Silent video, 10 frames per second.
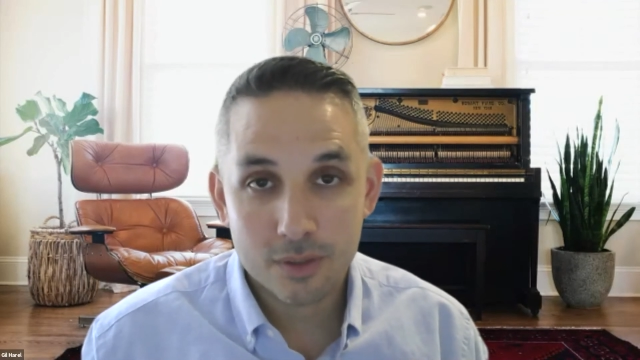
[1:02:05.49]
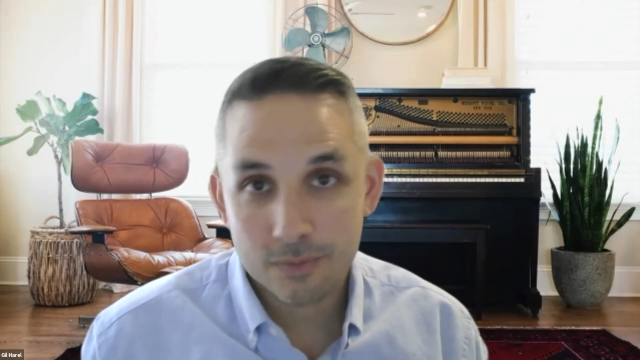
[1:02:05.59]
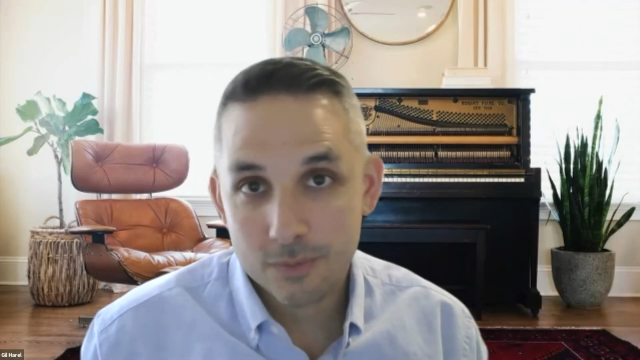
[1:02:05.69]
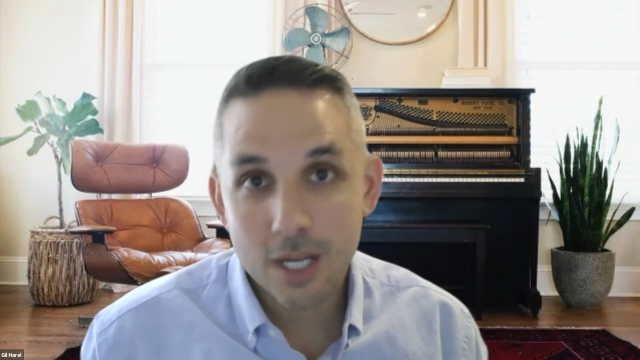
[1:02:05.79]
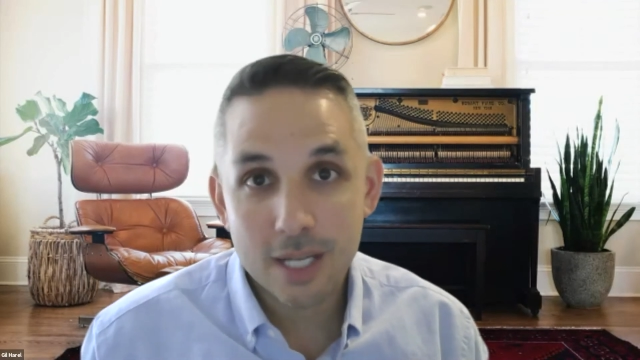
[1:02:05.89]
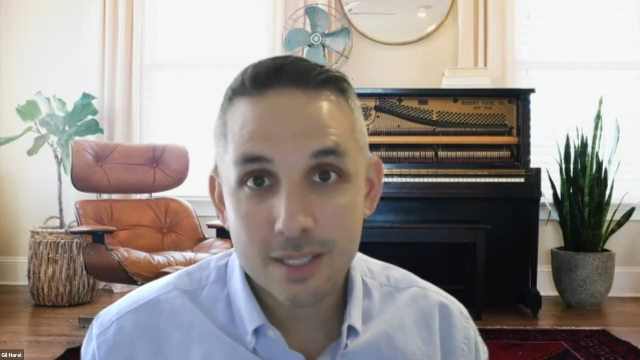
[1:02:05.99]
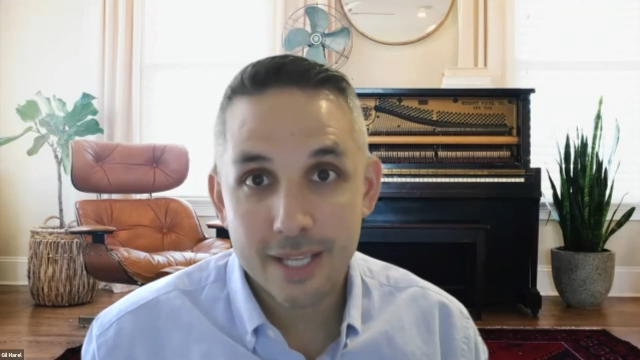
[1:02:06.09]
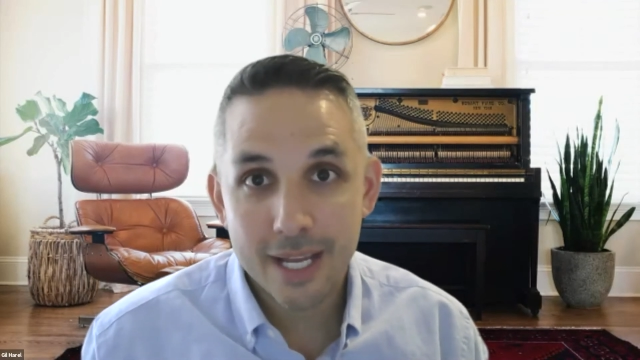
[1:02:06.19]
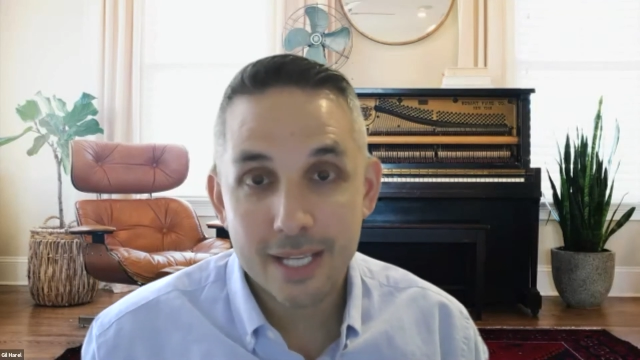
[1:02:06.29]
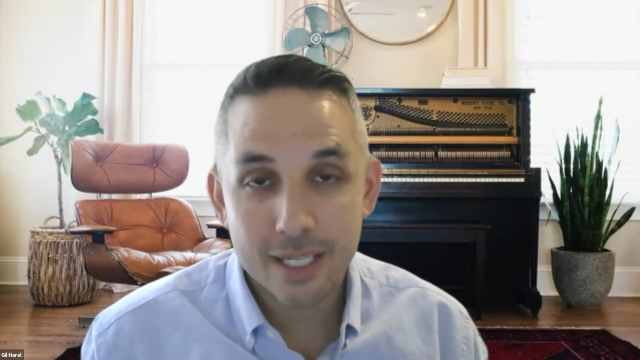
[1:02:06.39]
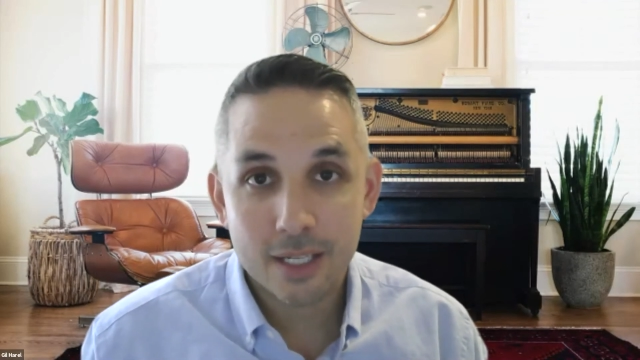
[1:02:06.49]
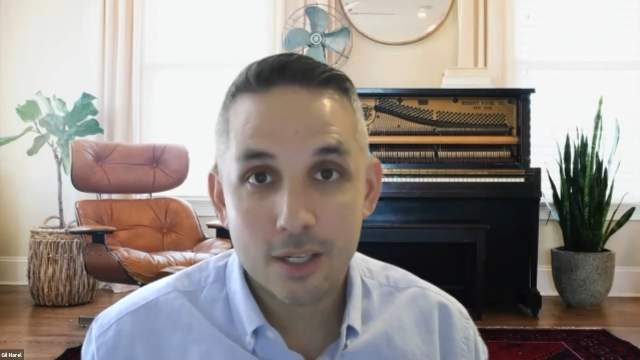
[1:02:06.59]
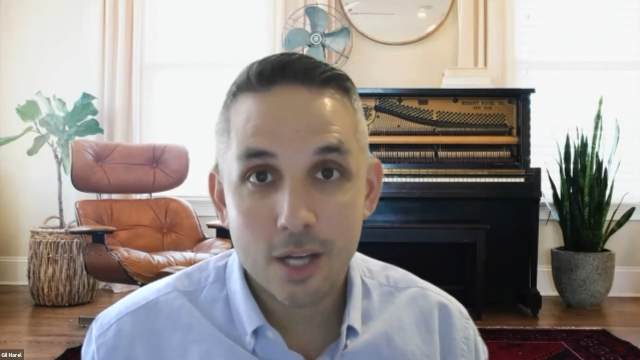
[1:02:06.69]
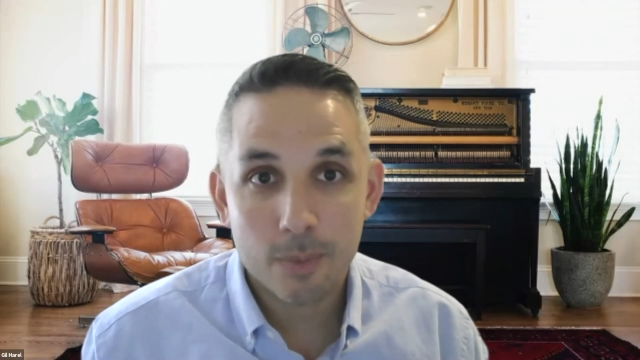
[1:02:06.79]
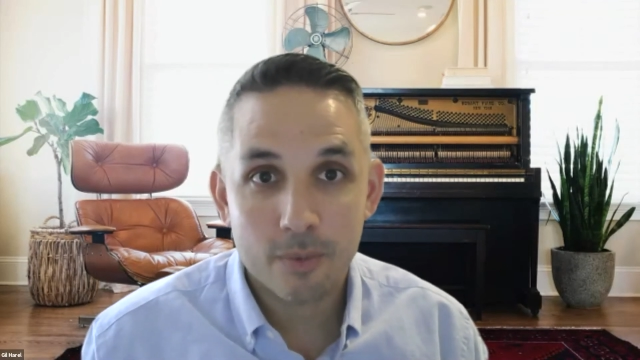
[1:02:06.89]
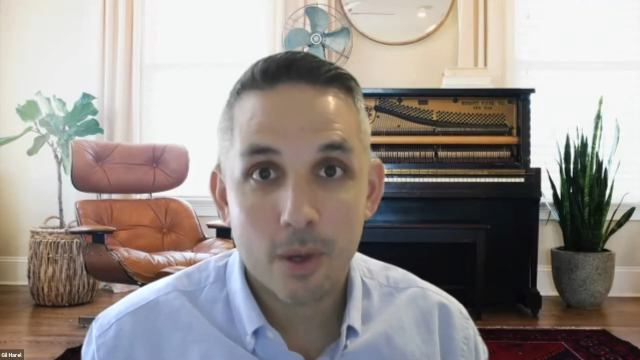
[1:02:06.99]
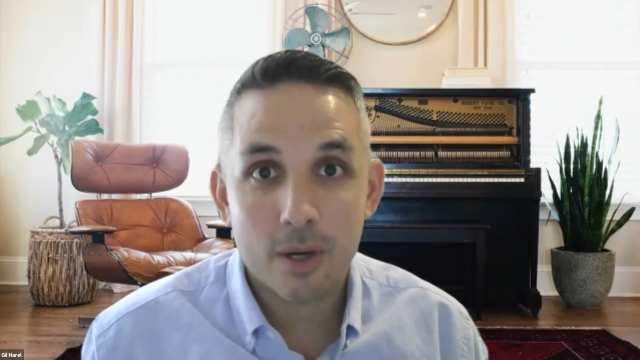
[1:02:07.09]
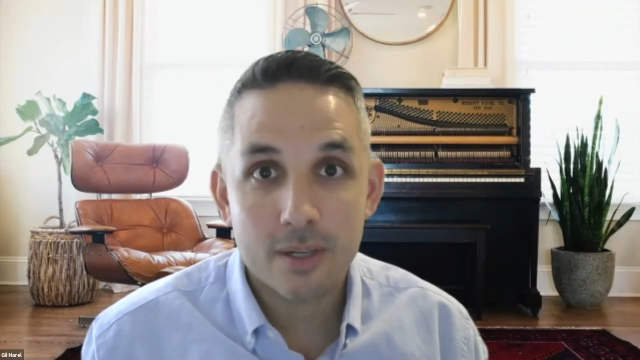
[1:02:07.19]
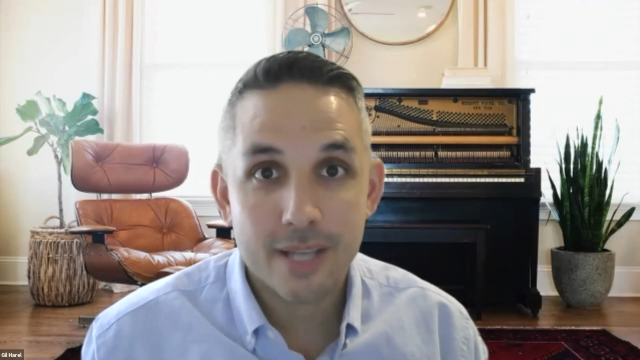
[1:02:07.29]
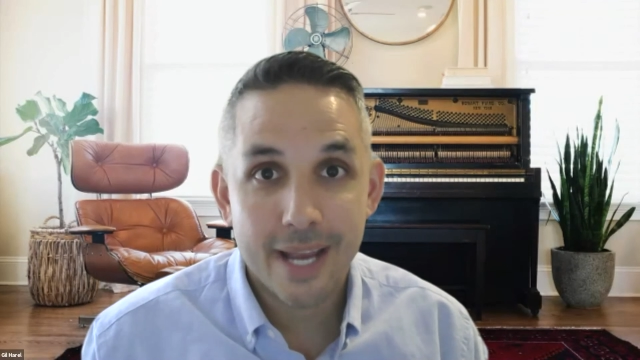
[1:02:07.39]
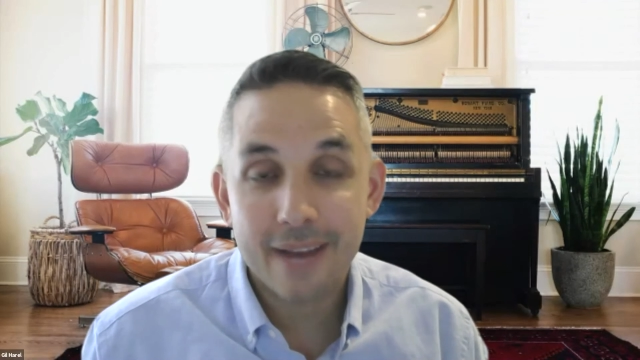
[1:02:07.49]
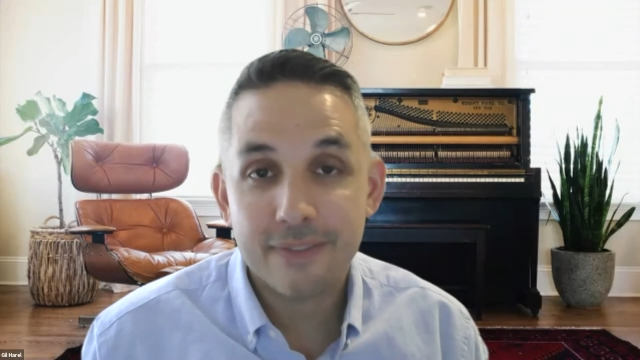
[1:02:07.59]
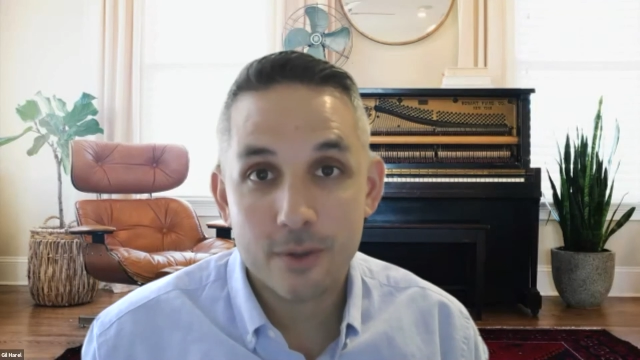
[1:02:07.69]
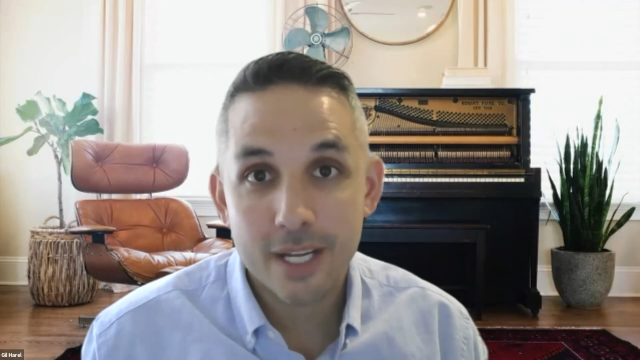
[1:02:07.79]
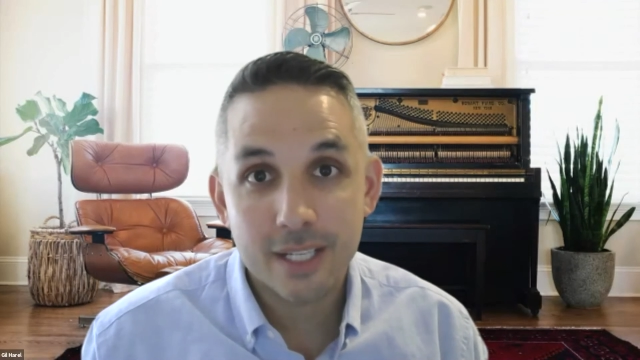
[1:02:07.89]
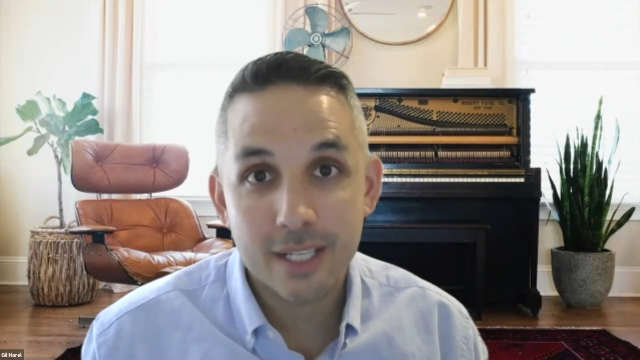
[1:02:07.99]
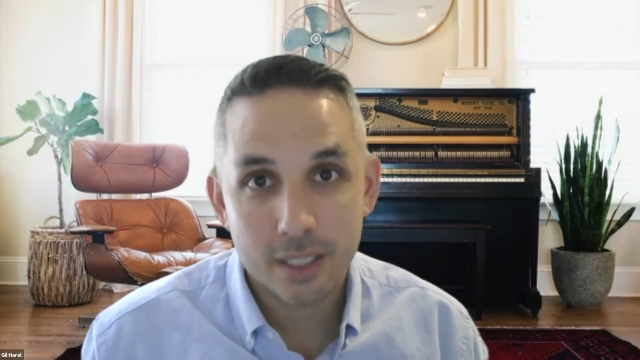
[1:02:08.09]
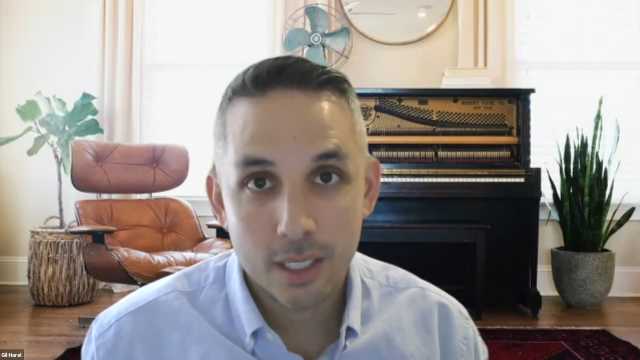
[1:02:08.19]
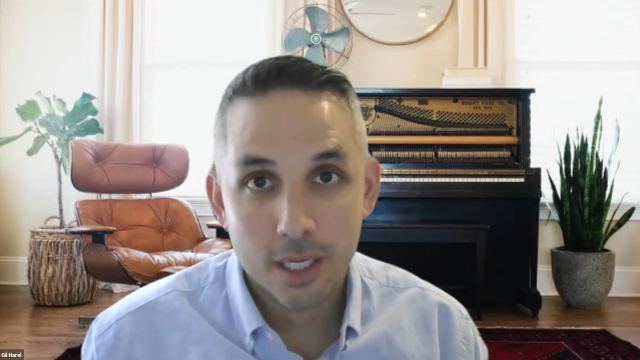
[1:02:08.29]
got to the ending a couple of bars after they did.